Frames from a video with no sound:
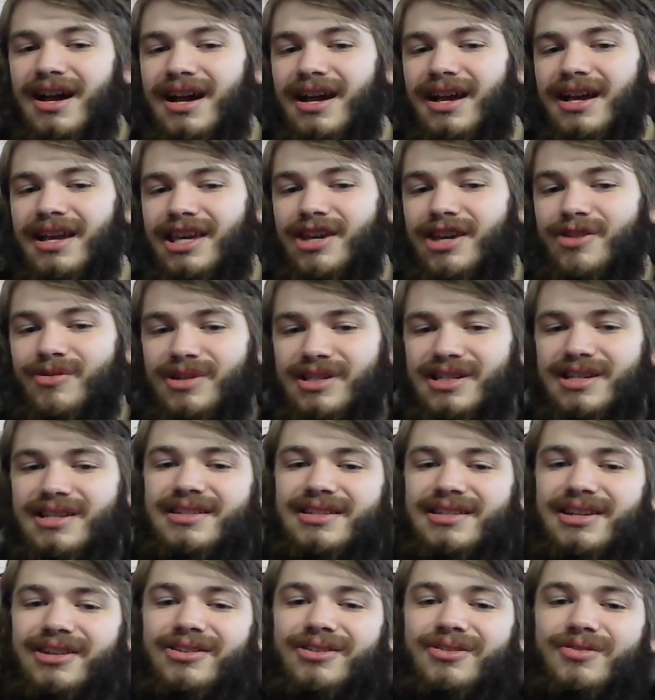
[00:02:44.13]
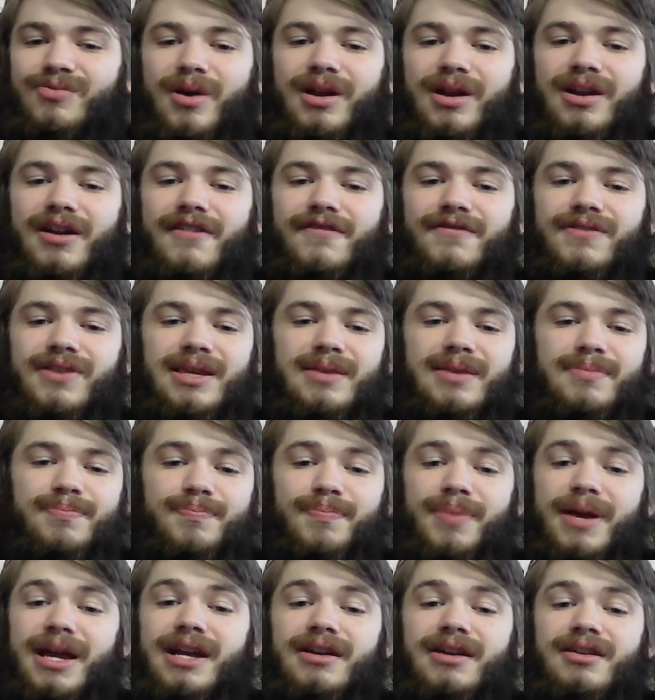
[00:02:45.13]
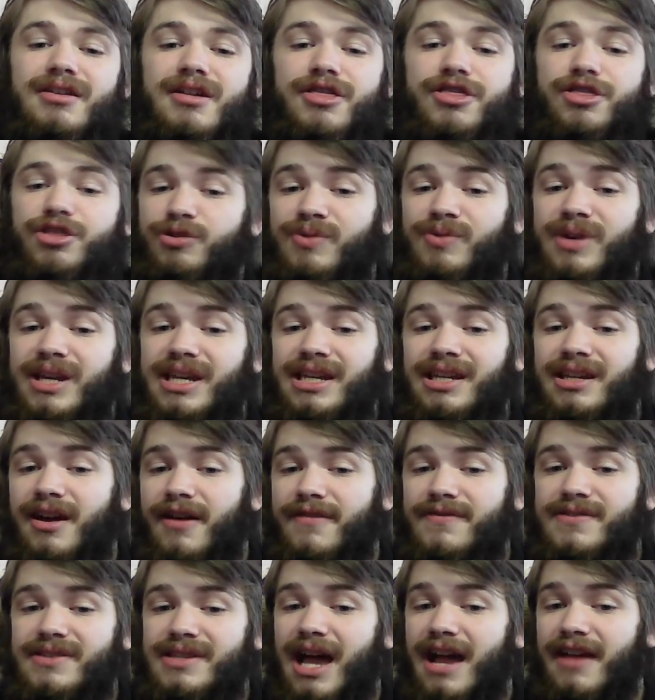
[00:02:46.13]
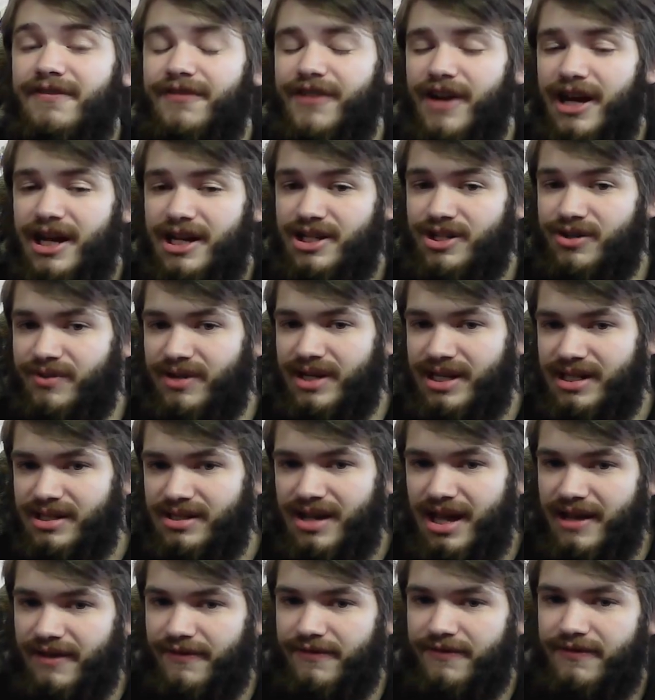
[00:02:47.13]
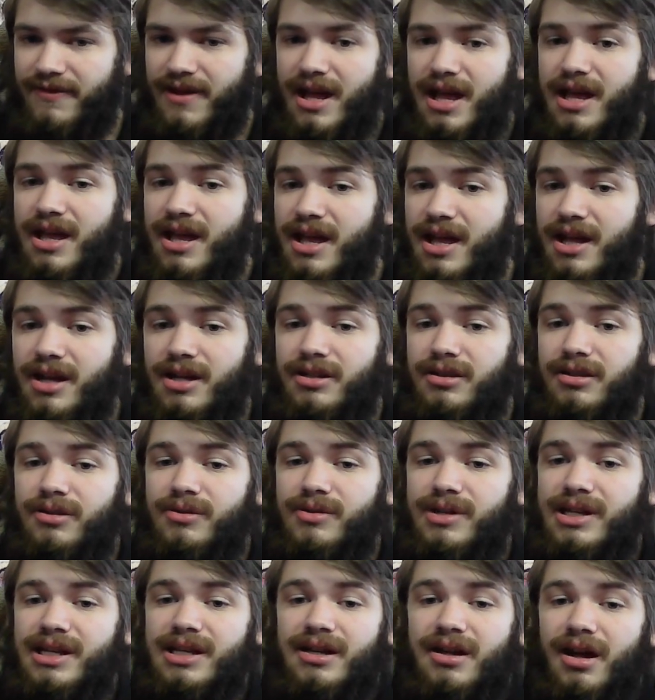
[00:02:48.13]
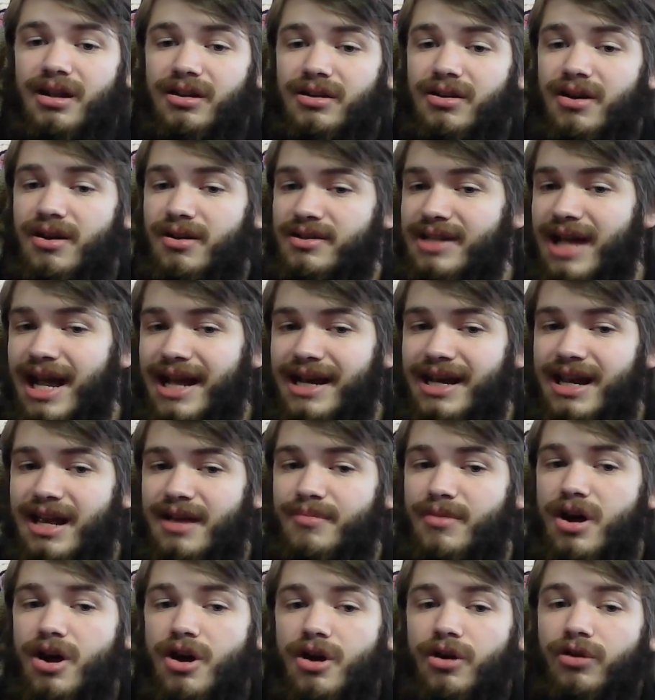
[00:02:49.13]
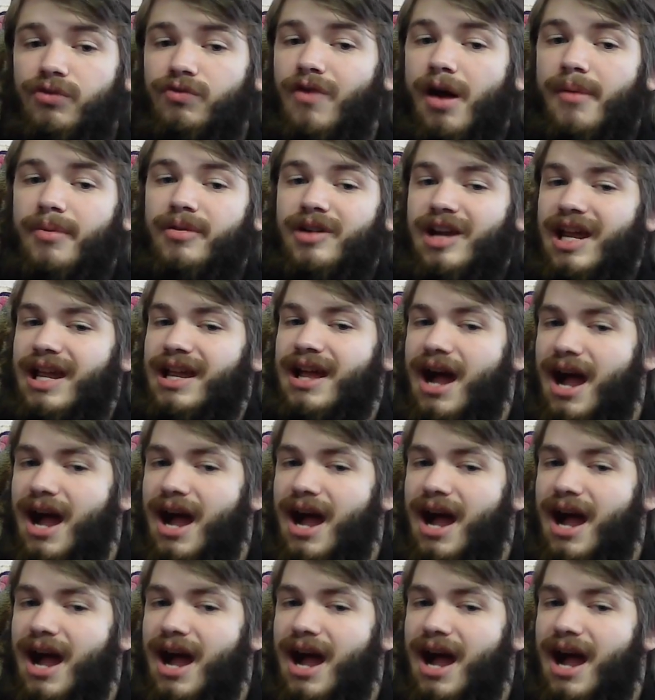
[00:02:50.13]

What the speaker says: He was considered one of the big 3 of sci-fi during his life, including alongside him Robert A.